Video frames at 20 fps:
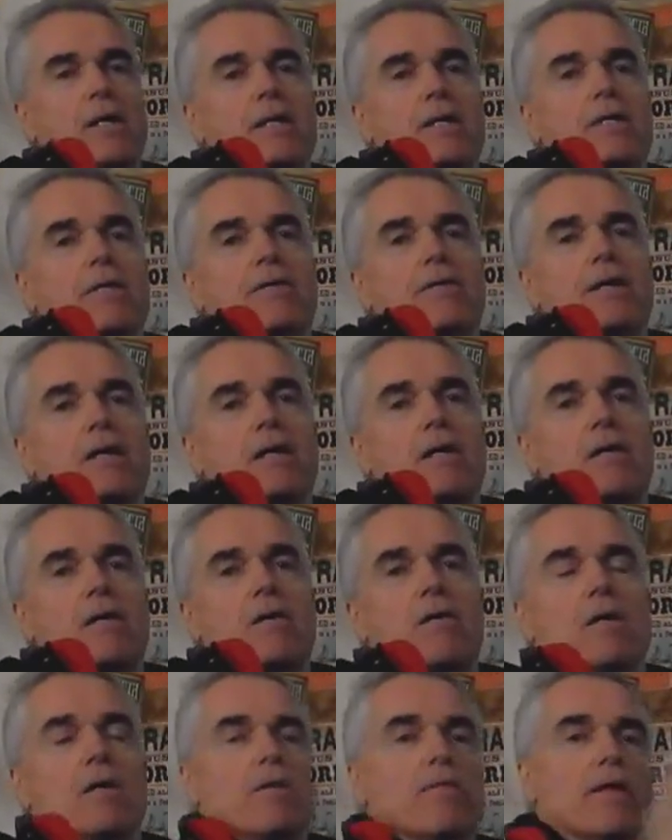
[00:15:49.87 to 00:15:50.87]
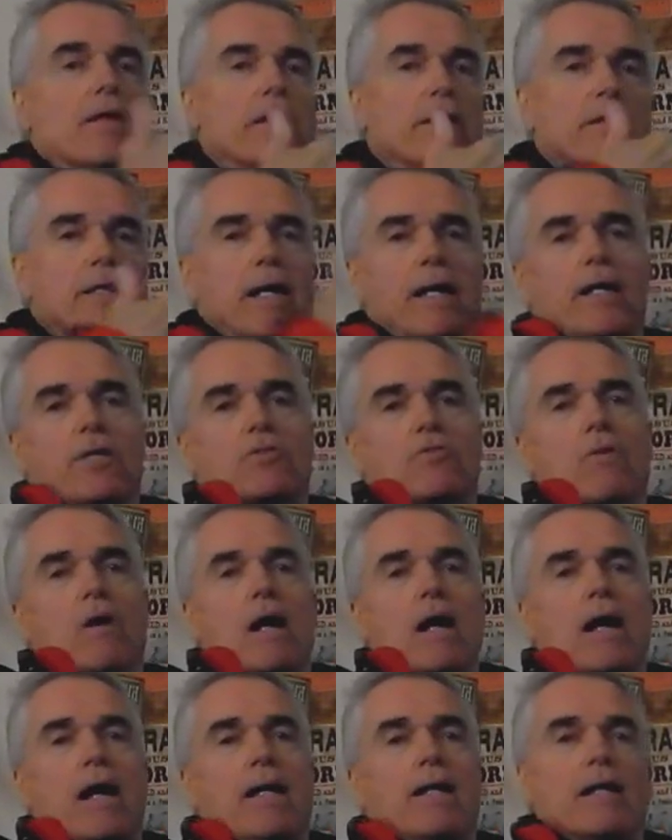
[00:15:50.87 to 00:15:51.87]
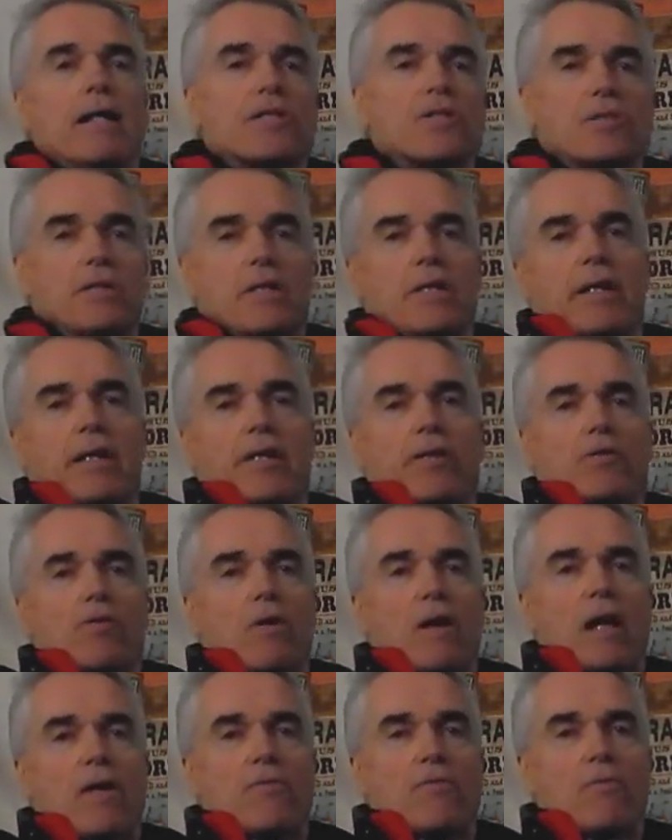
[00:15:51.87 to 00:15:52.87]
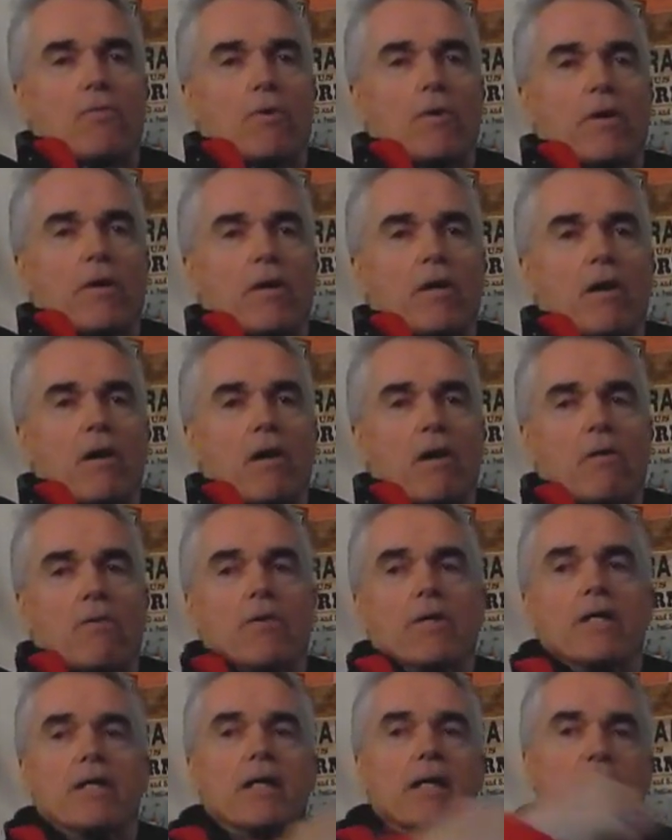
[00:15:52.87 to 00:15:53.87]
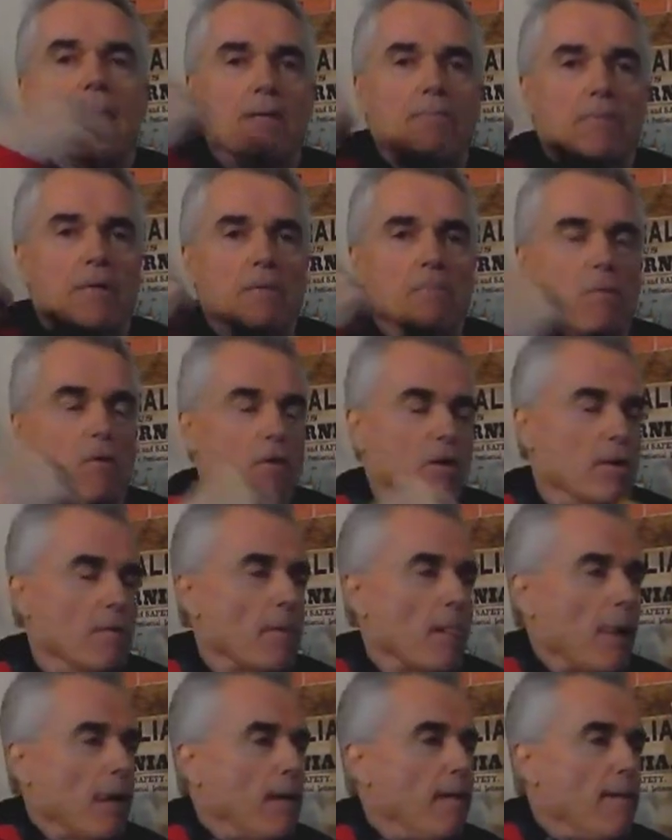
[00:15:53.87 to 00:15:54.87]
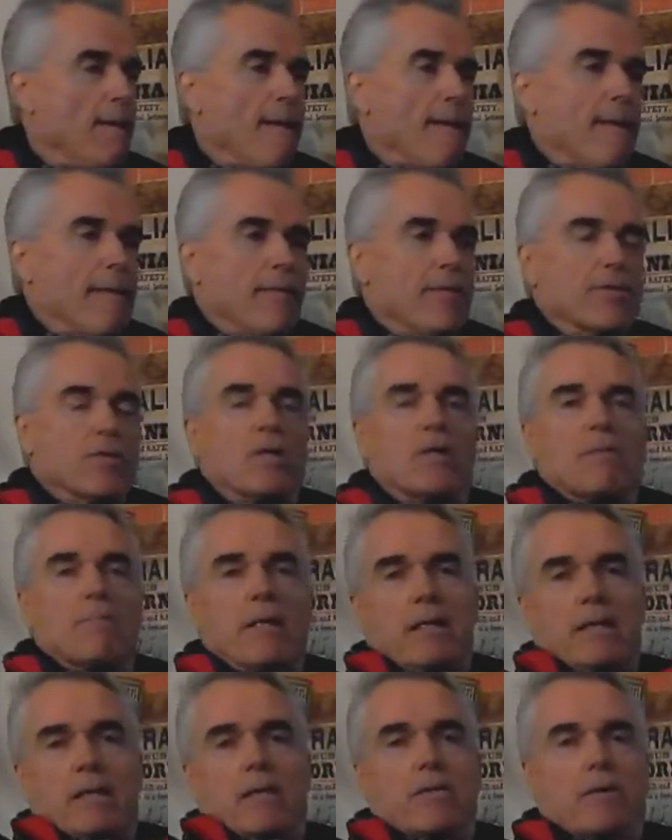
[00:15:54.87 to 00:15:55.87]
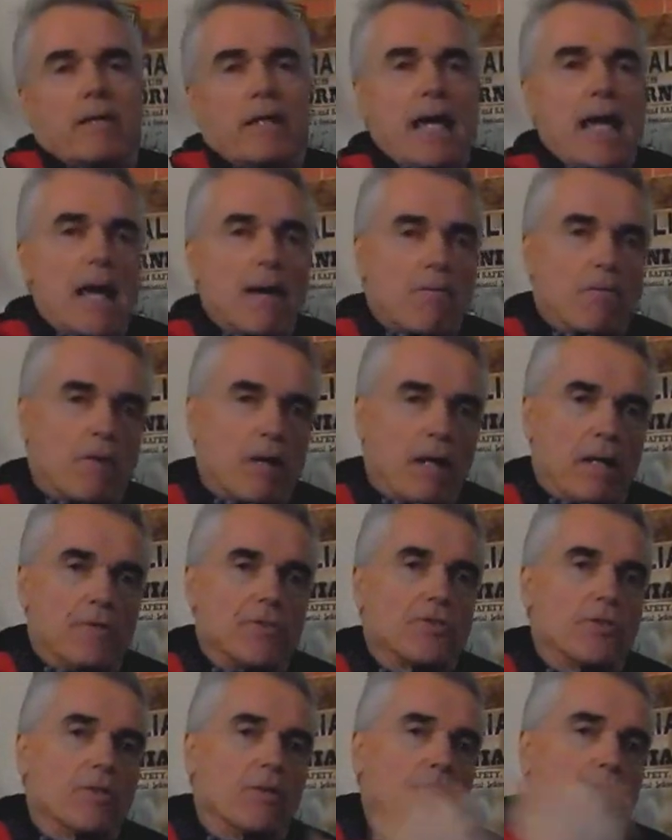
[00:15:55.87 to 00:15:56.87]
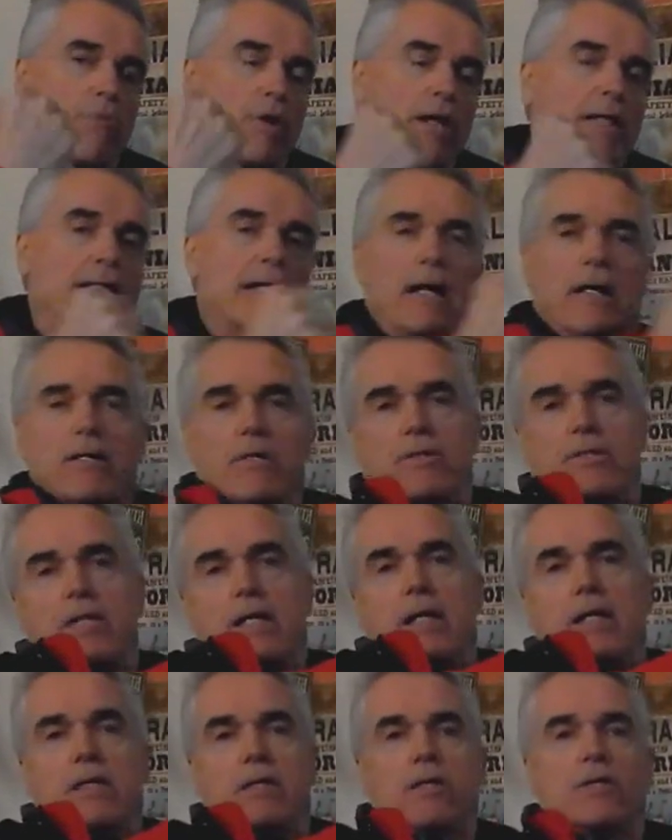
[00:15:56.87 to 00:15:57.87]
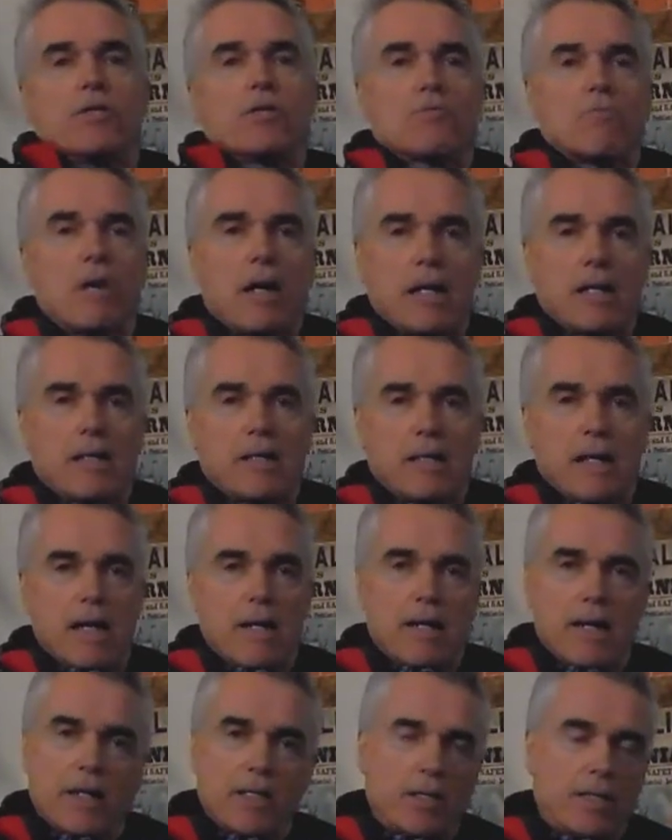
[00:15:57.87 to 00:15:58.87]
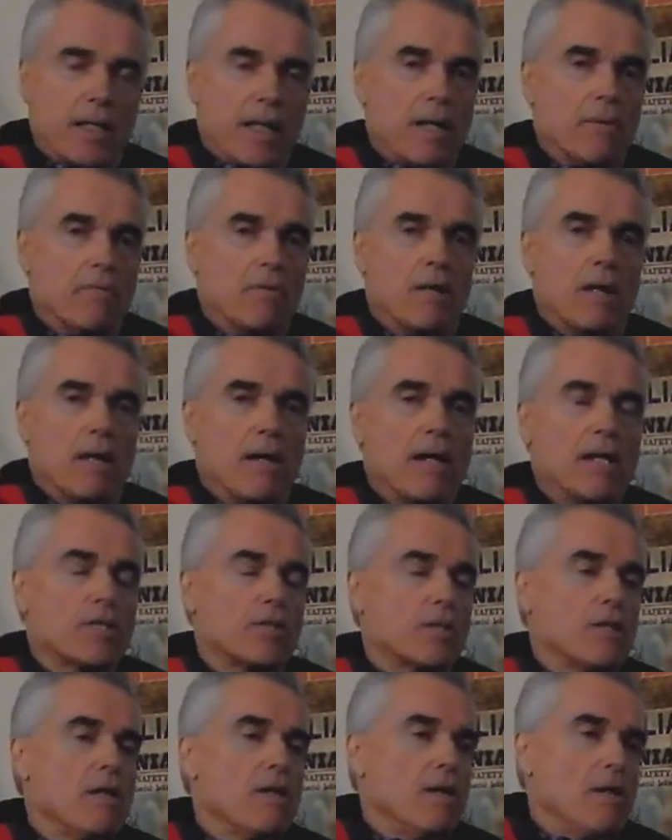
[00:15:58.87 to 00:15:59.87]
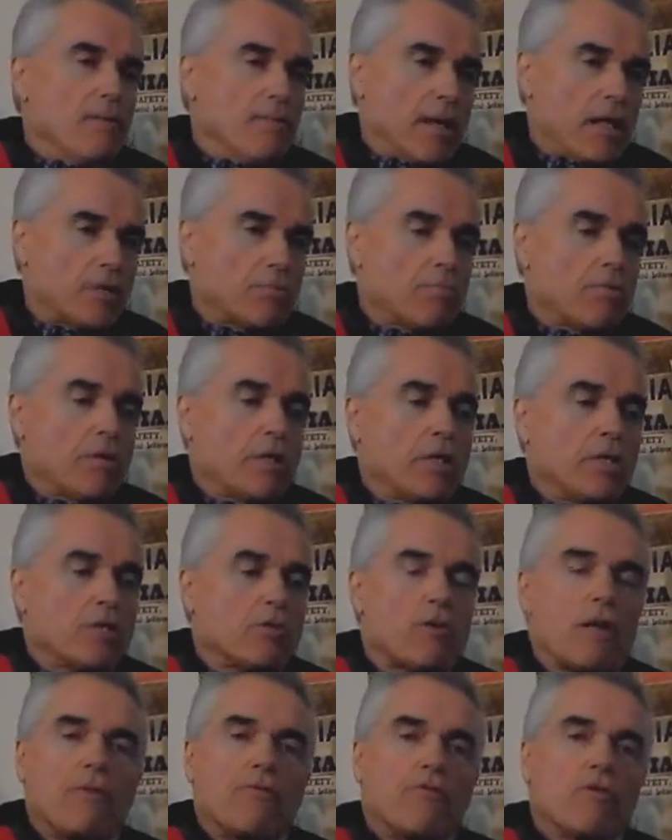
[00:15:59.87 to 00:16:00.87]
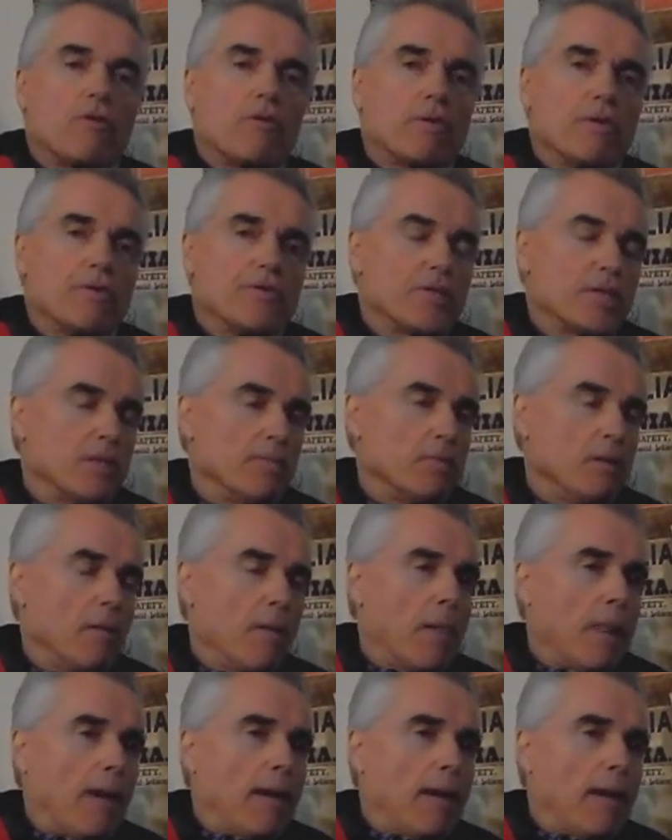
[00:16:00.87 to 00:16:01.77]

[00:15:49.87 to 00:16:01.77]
You know that a day's ride, less than a day's ride from where you are, when you get up in the morning, there's going to be another campground. So you break down your tent, you just ride to that next campground. That's, that's pretty straightforward and simple.